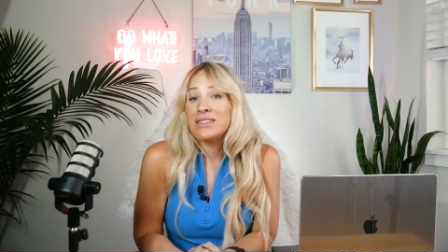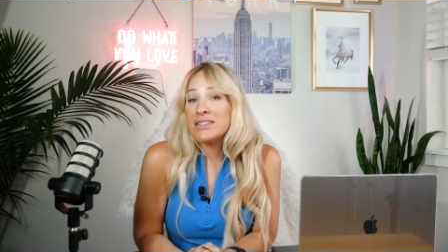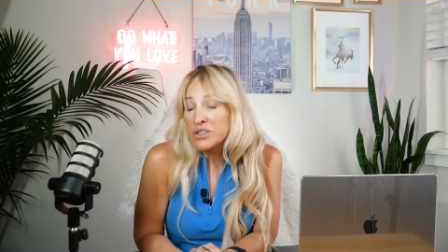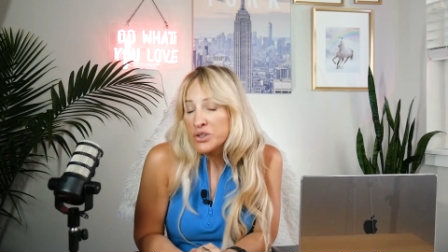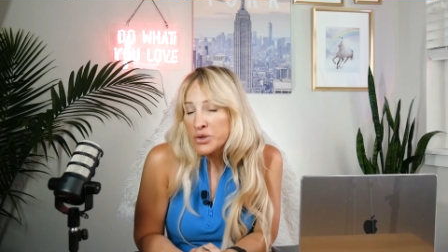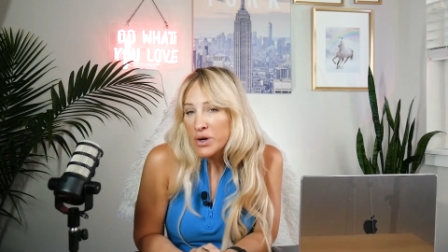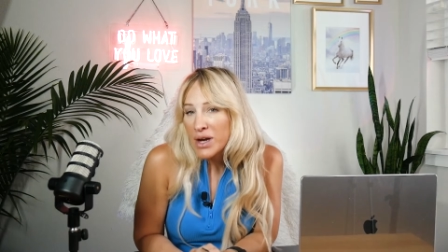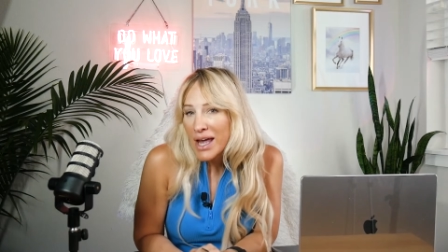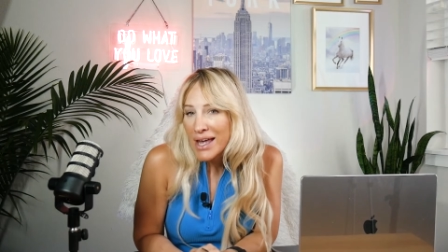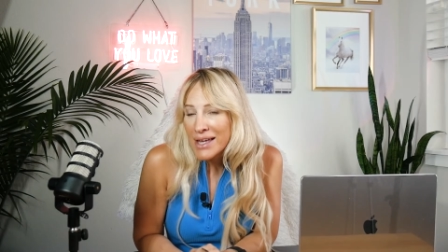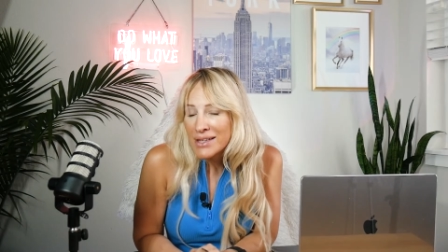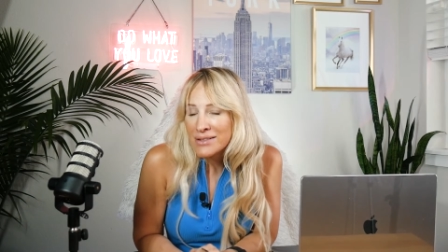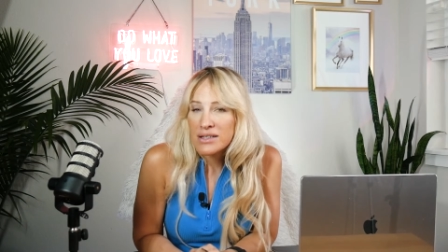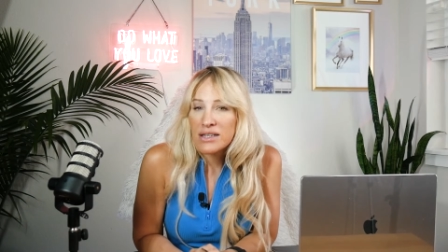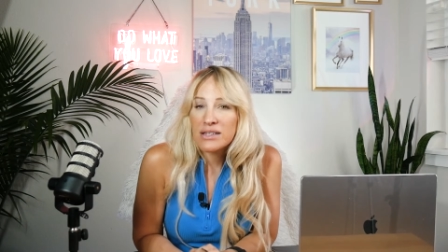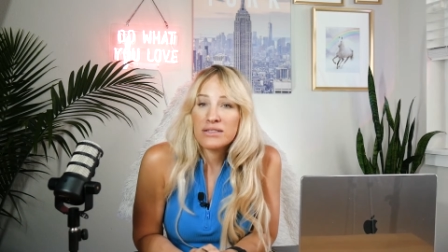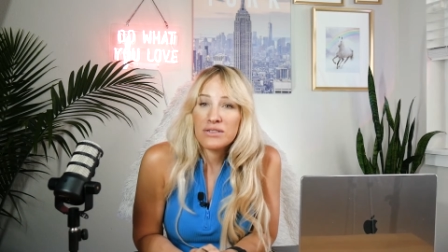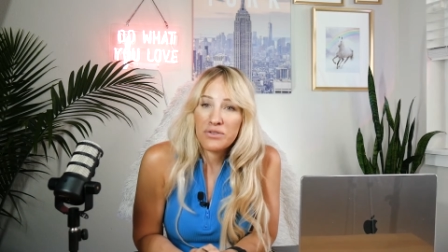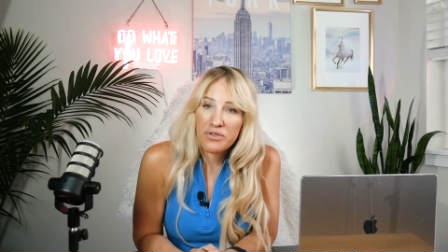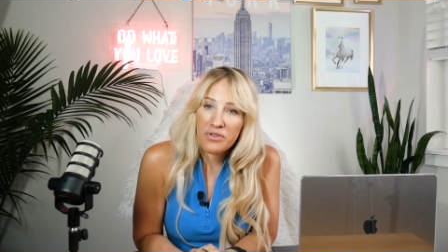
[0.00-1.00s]
creates a
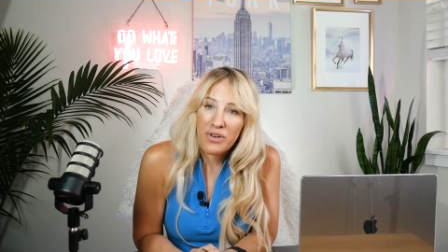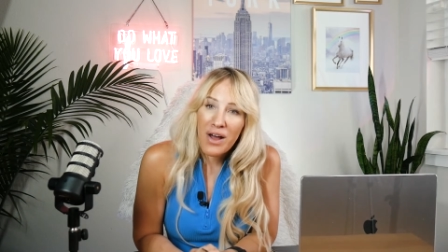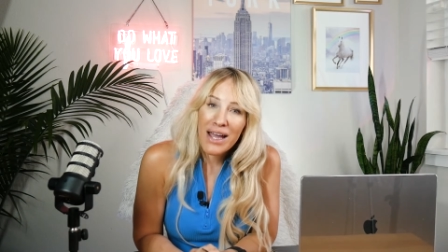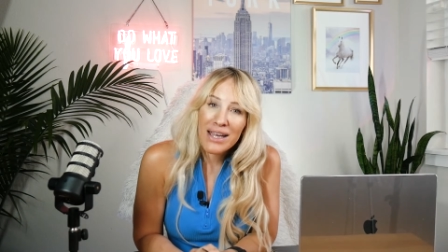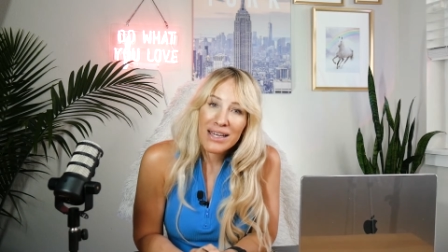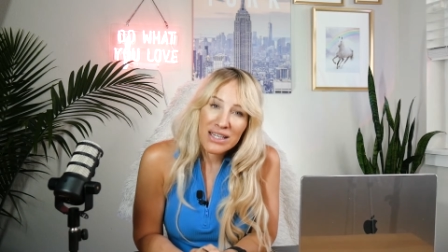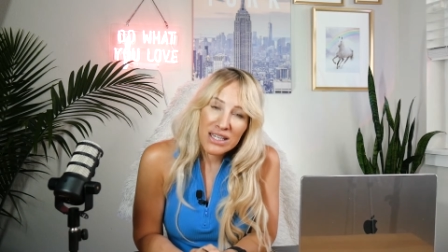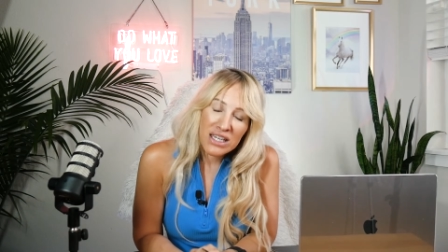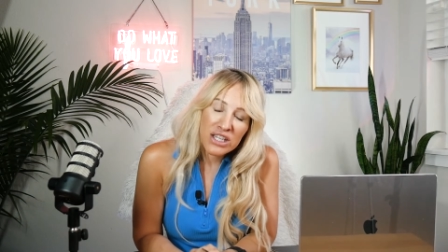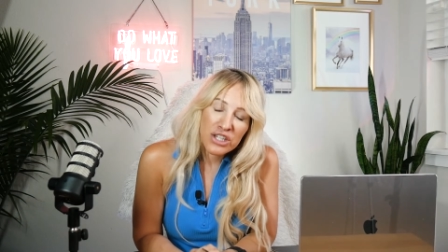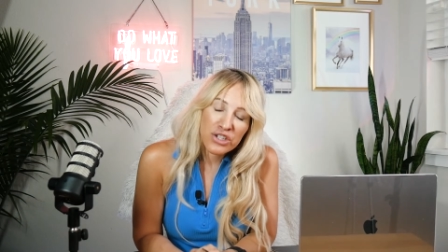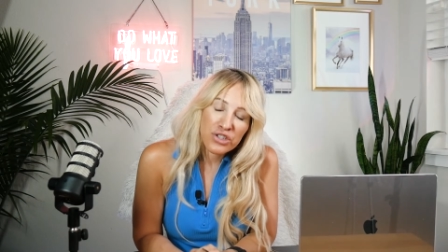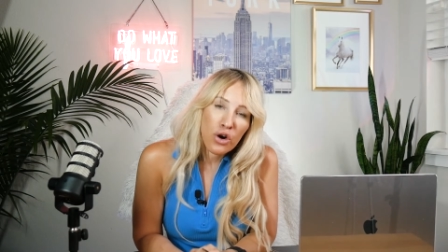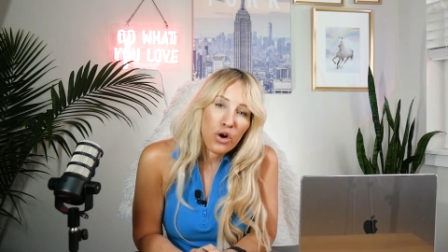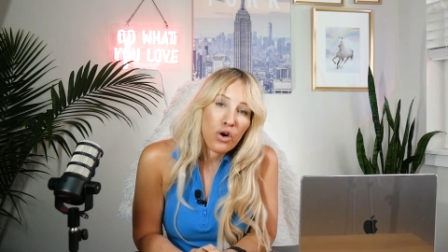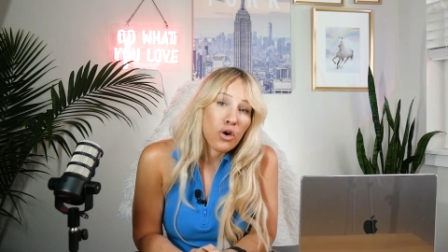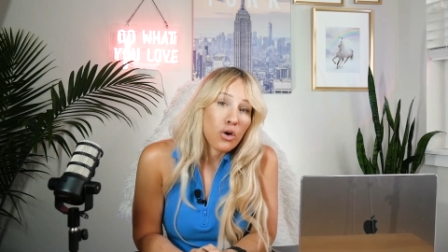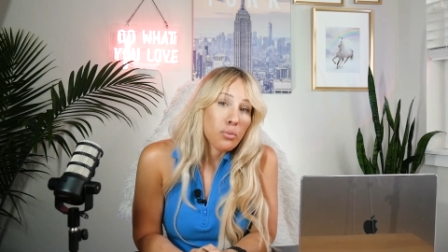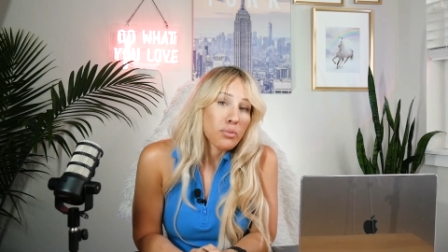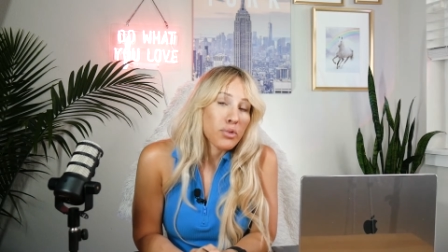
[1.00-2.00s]
defined niche
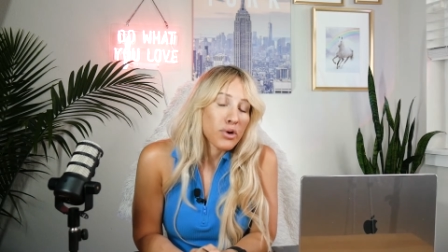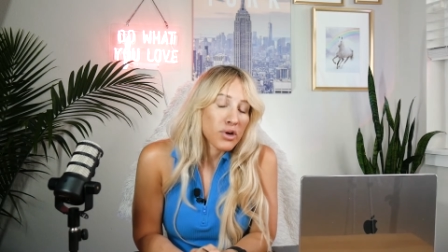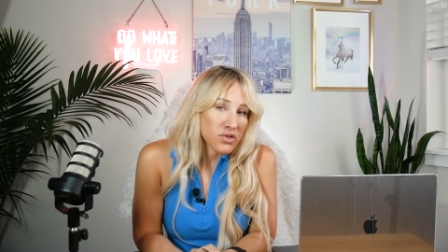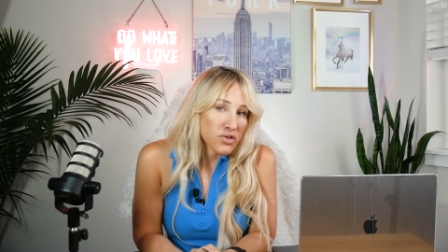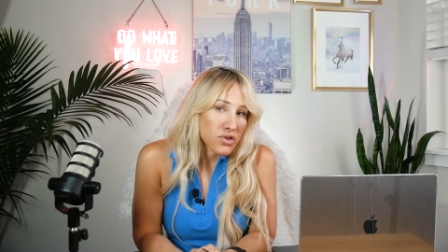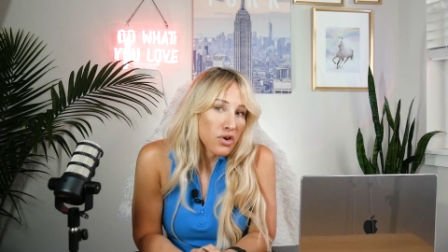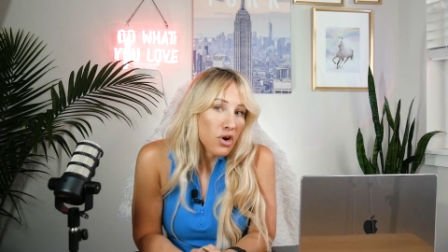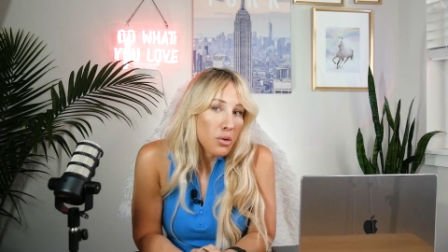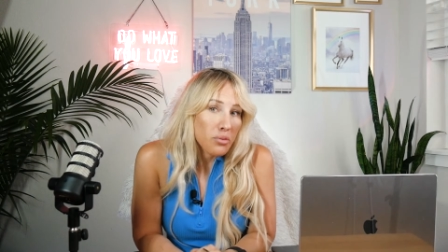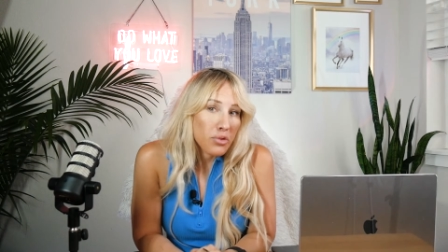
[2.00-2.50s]
or personal